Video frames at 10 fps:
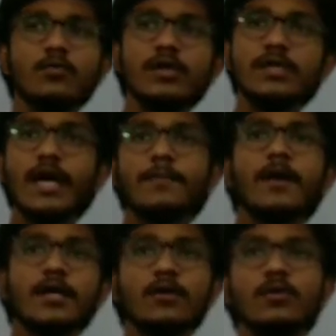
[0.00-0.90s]
with that
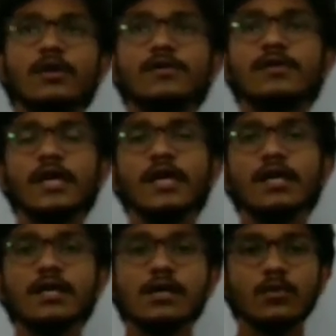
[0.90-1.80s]
particular
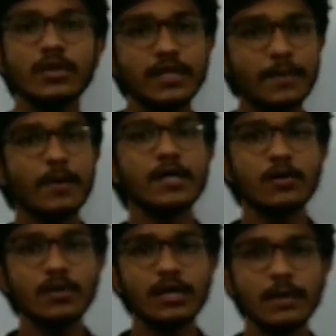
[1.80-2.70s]
thing, with that
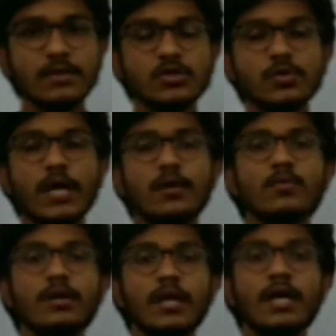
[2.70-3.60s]
particular chemistry,
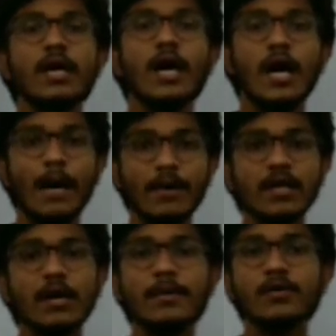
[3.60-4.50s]
and we'll
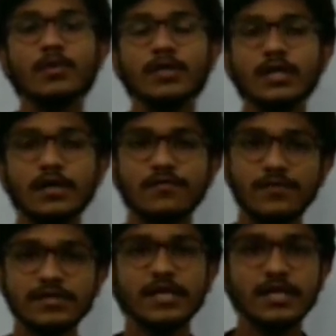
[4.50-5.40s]
amalgamate with that
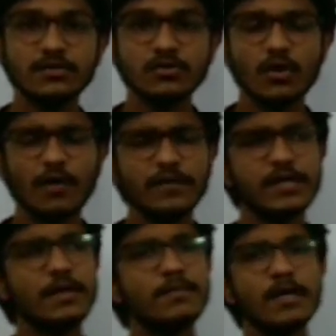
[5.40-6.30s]
physics of the
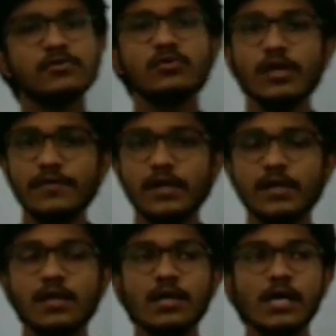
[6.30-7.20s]
10+2
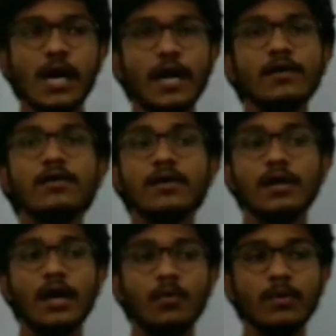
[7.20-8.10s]
level, and
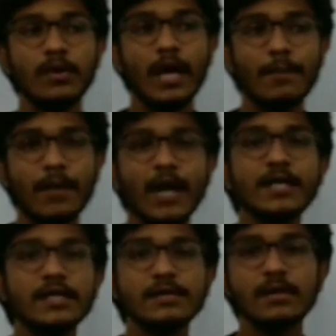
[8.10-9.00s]
we will
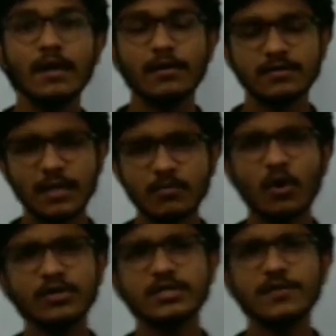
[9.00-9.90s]
apply the some
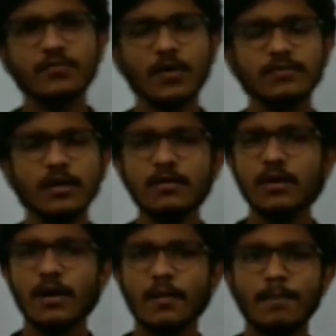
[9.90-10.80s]
concept of
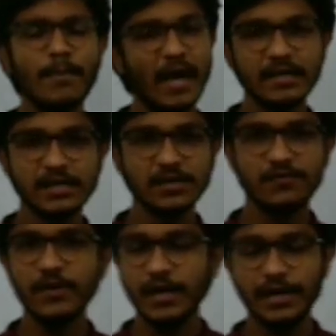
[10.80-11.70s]
the magnetic
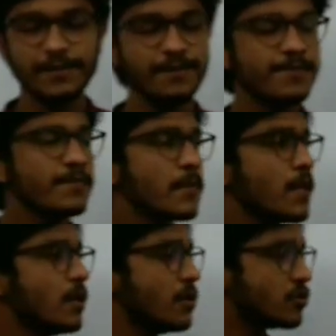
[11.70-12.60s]
field.
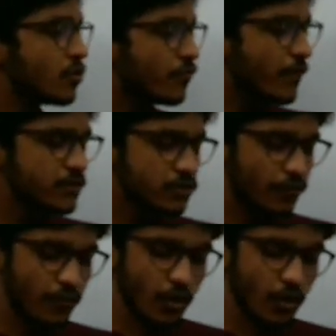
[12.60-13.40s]
So first of